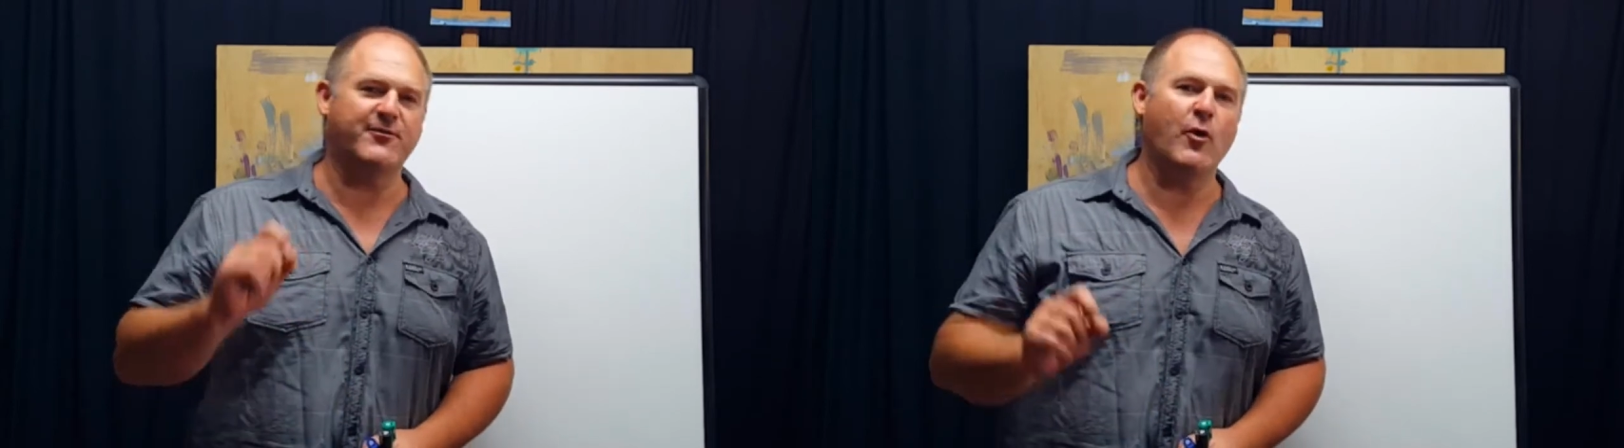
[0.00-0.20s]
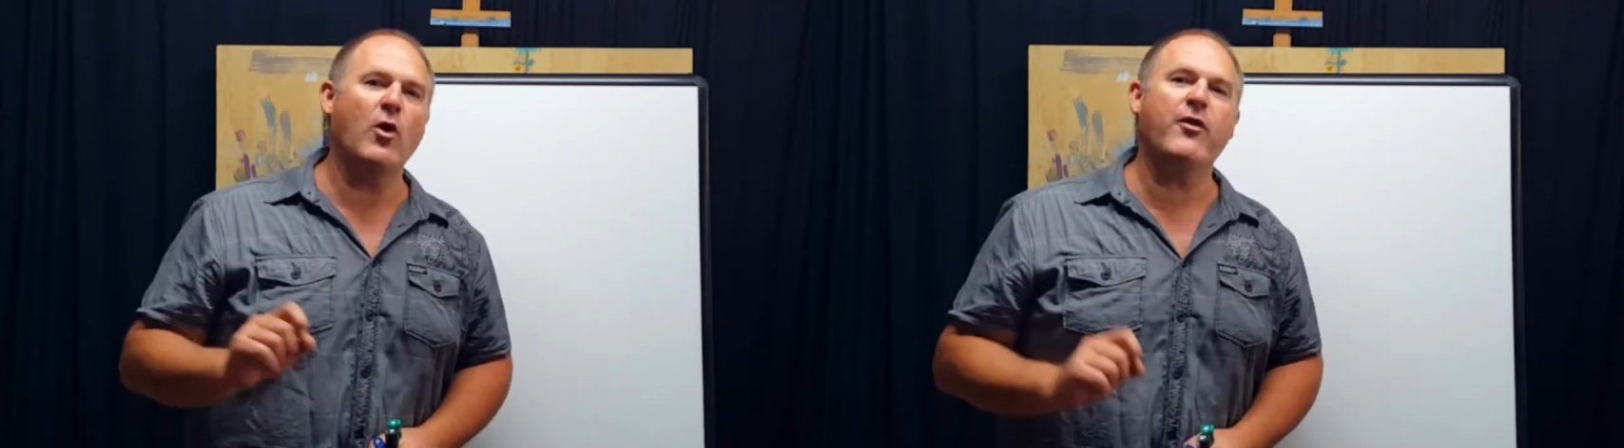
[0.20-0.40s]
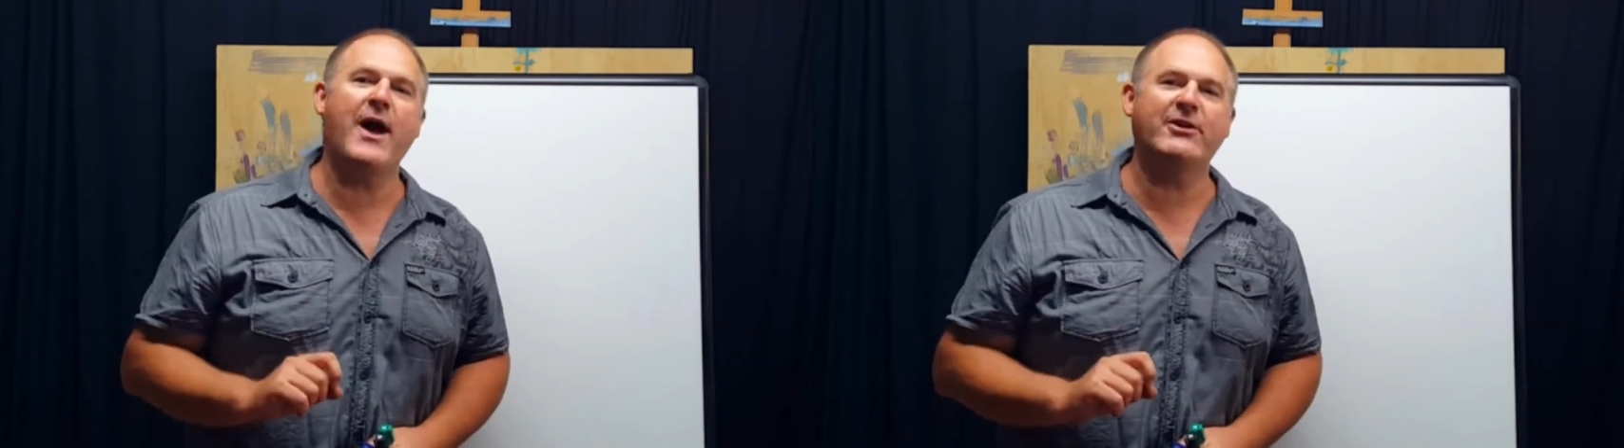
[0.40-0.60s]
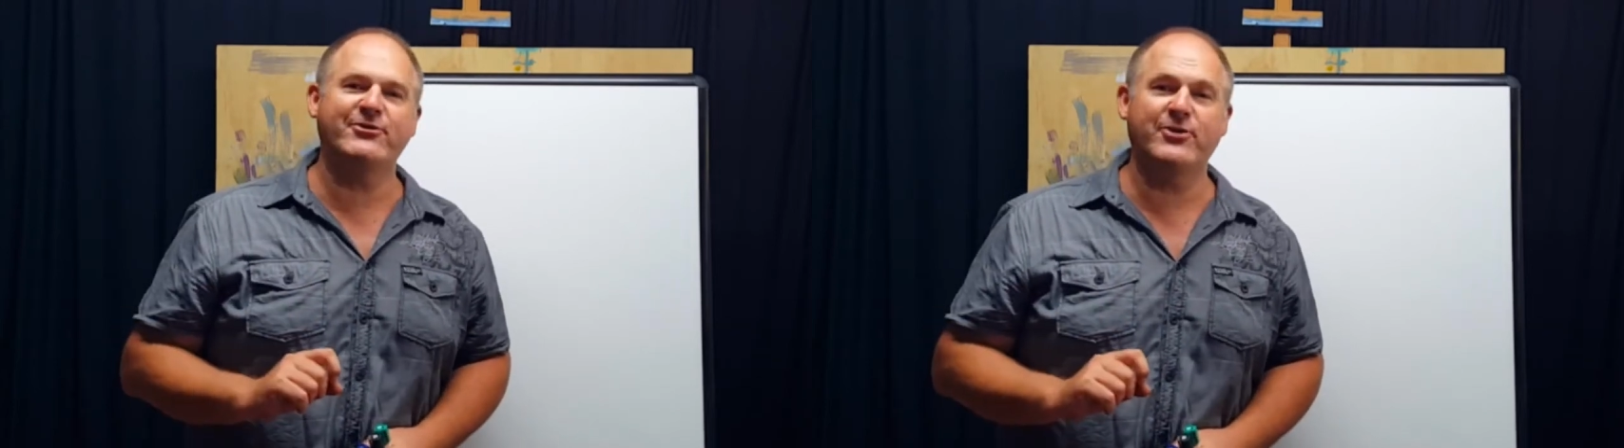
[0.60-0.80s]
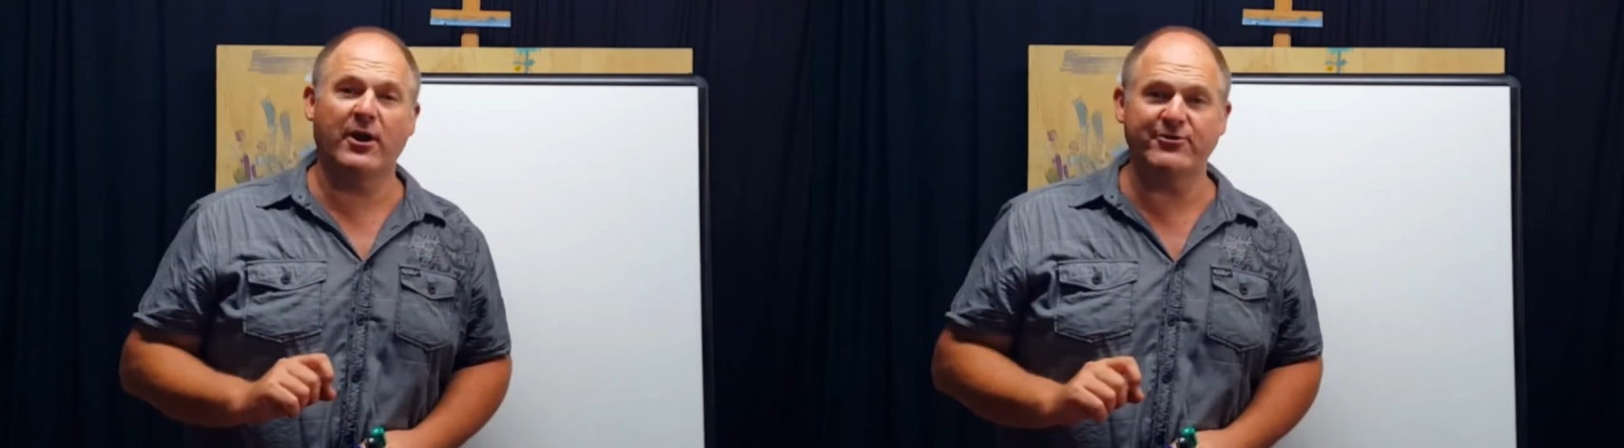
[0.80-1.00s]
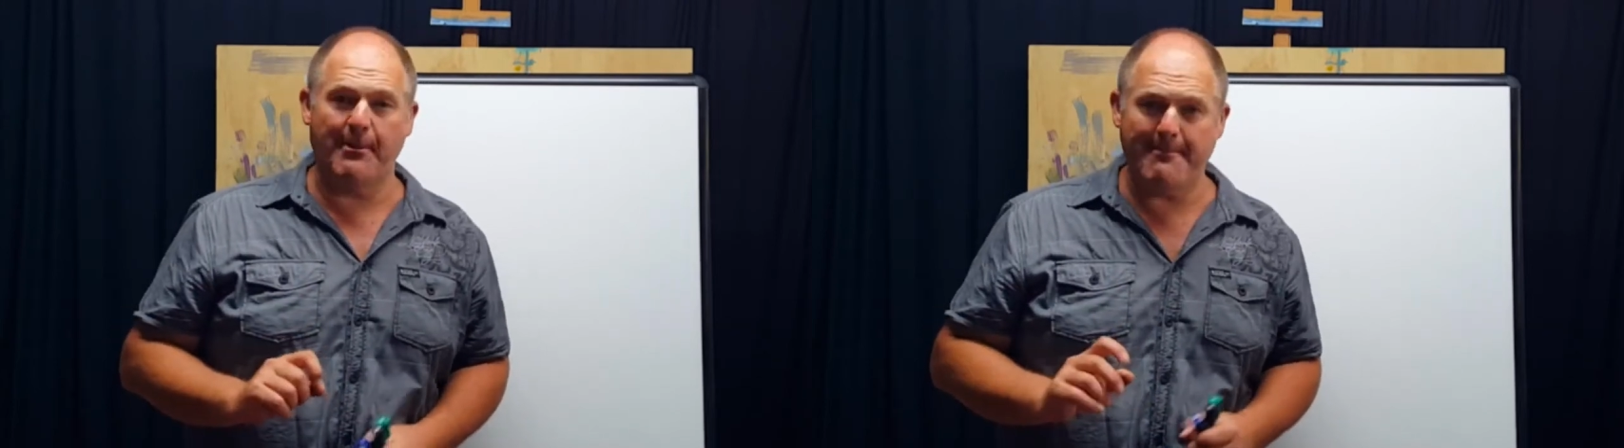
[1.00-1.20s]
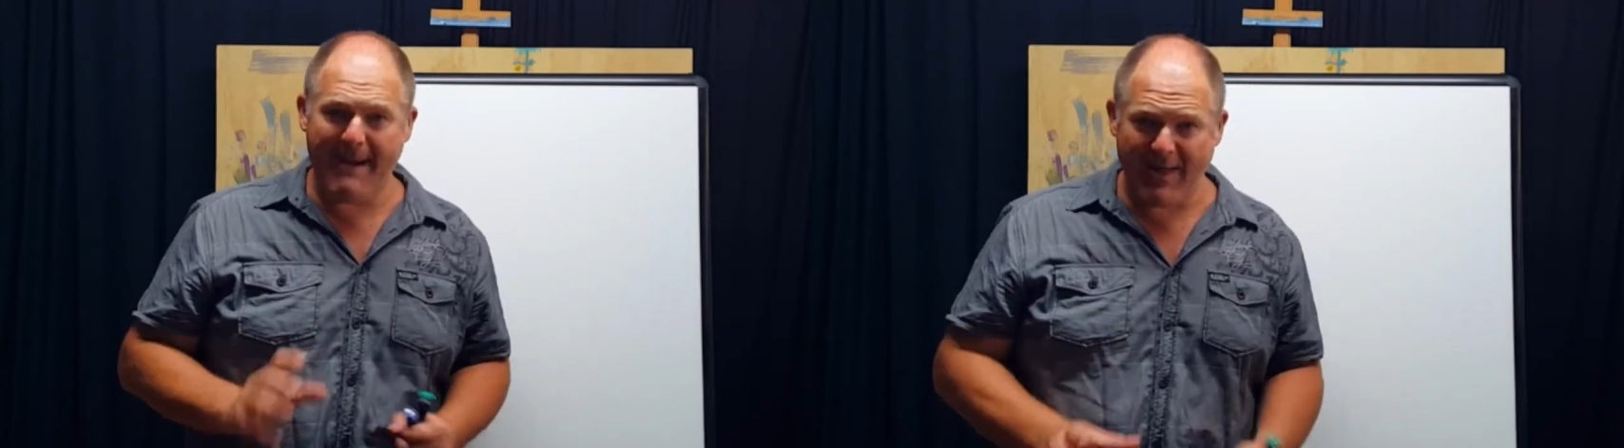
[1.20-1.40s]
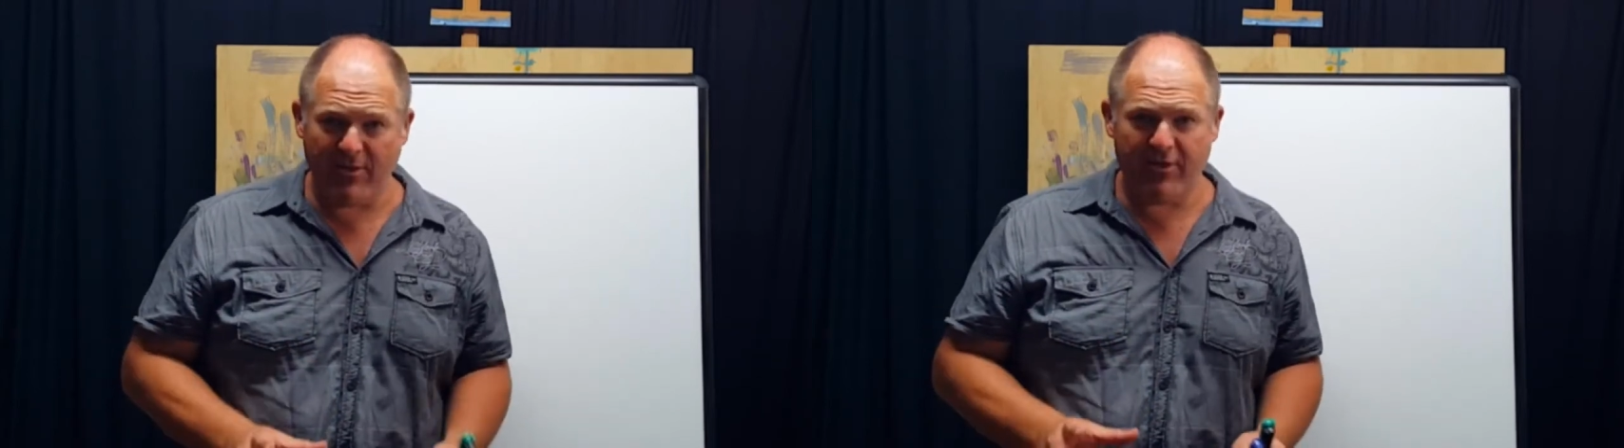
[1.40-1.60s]
four thousand dollars a
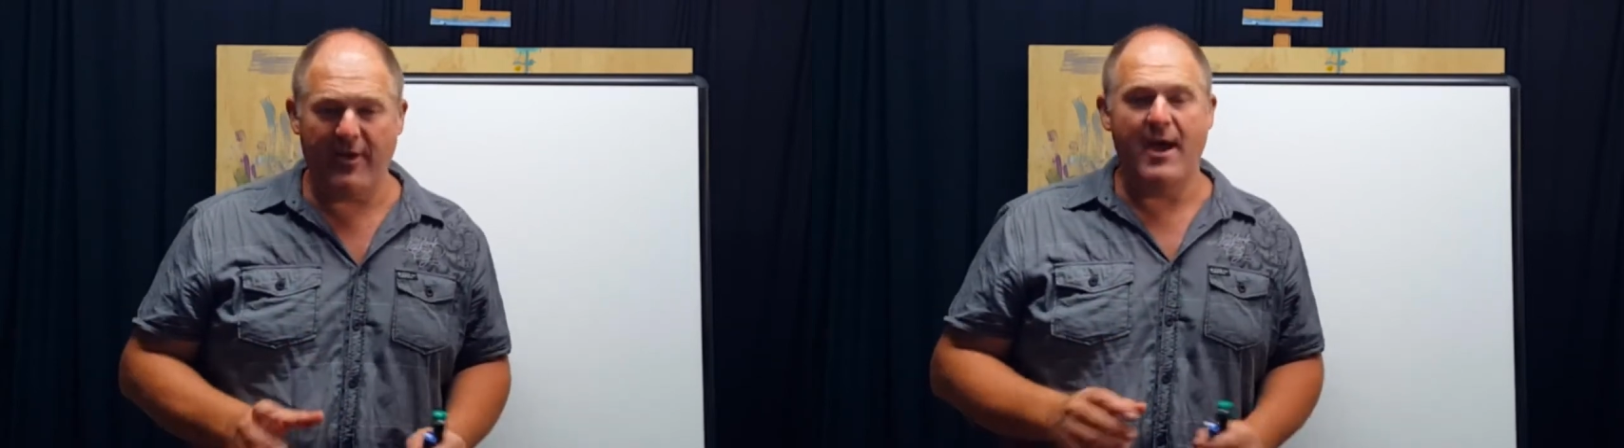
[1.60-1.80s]
month